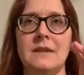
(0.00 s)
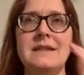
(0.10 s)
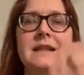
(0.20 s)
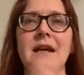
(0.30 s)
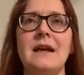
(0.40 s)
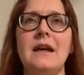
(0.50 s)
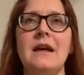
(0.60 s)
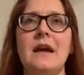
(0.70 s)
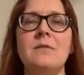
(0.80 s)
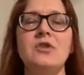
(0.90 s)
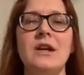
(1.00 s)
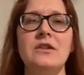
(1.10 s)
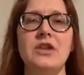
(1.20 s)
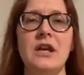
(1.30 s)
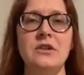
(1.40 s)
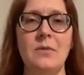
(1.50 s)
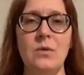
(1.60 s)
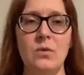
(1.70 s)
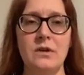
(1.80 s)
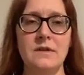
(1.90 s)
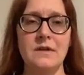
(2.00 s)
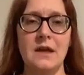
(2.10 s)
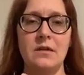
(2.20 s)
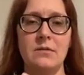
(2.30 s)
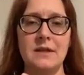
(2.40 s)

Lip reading: it's not, I'm trying to change my words, like,